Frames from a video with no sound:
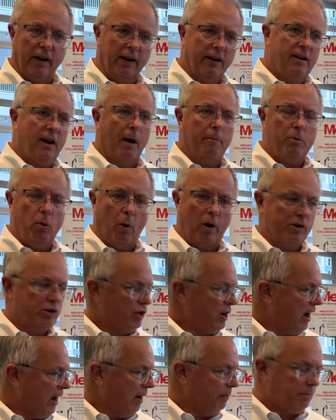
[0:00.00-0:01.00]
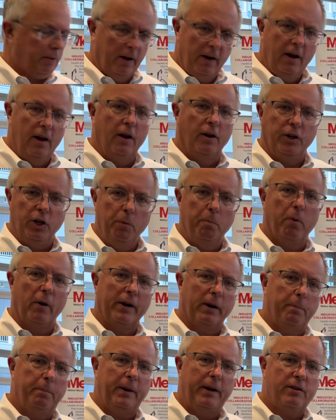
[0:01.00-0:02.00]
can come to our shop, you bring
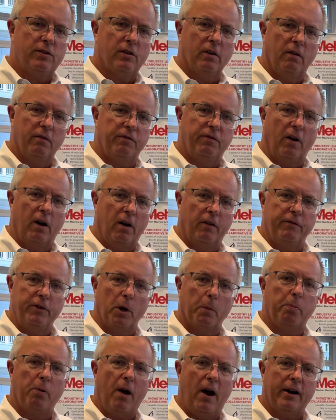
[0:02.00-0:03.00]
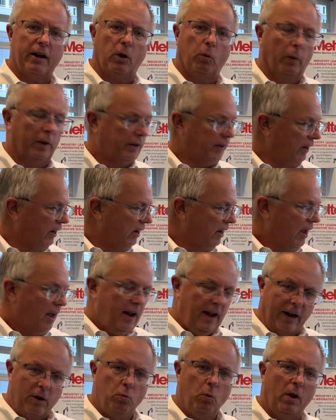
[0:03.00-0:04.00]
a piece of your product with you,
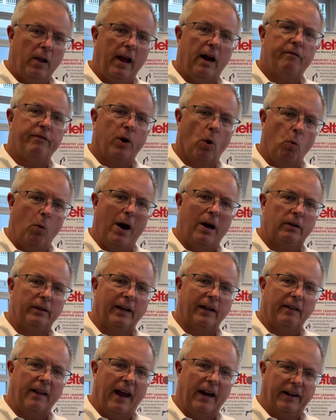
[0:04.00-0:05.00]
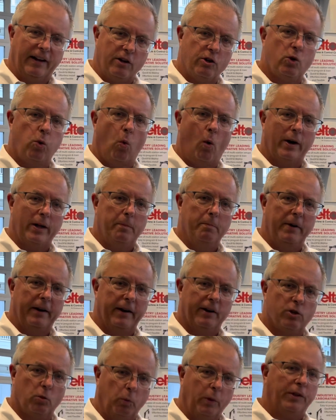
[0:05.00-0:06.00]
and we'll have you welding that in 20
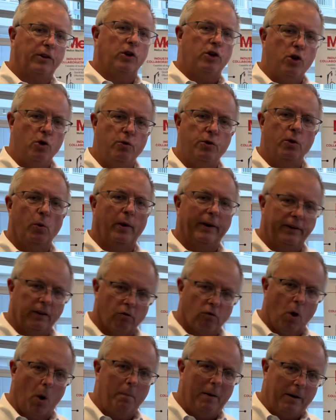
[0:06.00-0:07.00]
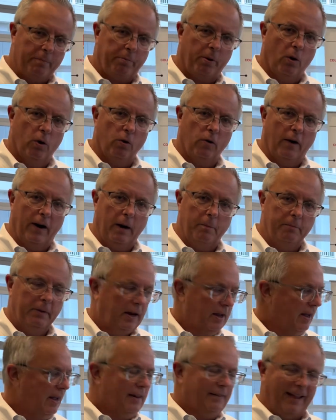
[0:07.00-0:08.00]
minutes with you doing the robot program.
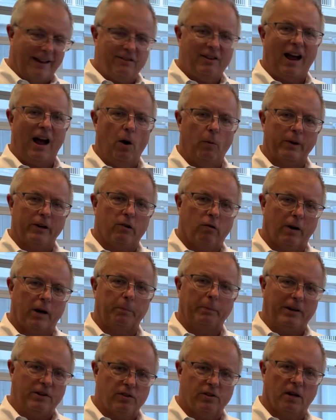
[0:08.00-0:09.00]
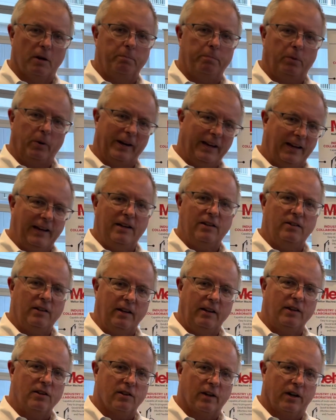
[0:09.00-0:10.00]
That's how incredibly simple and easy
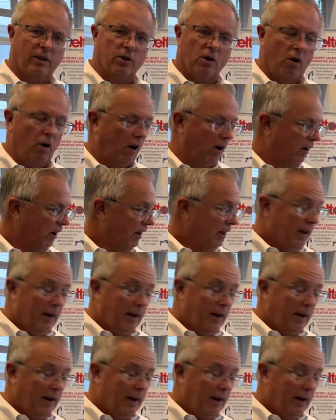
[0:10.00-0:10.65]
these things are.